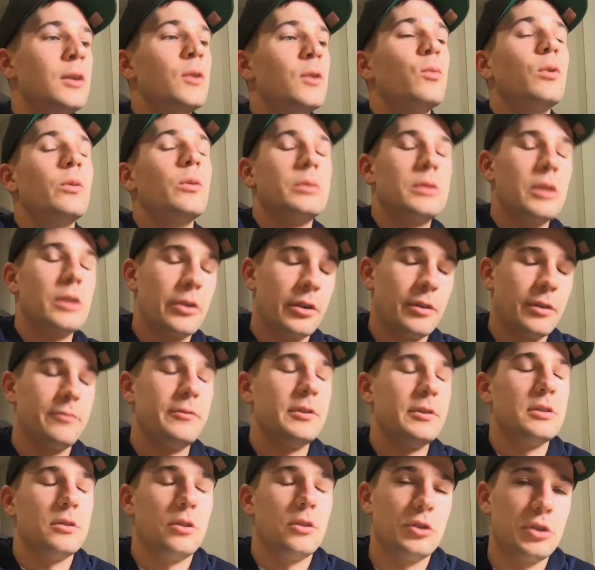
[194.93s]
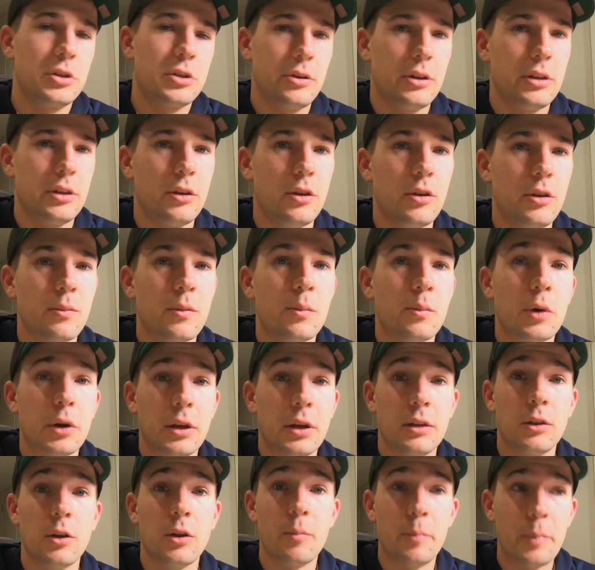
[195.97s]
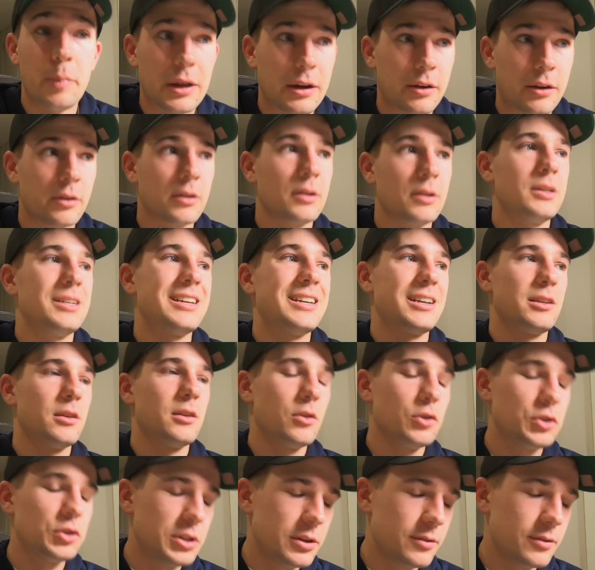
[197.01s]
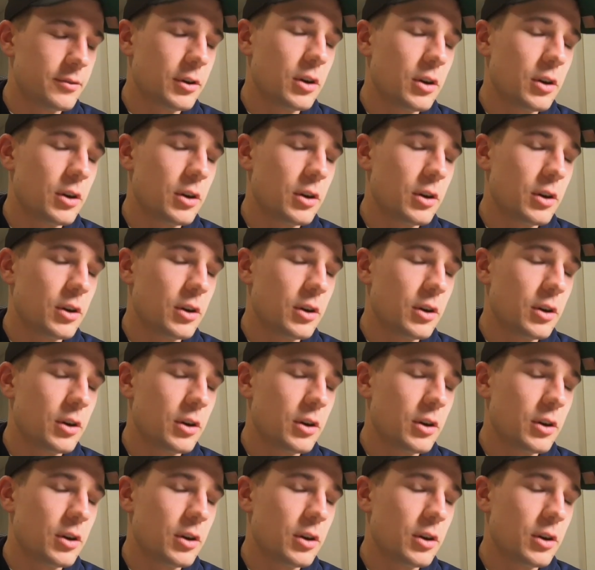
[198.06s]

what was going on physiologically in the human body a lot better, and technology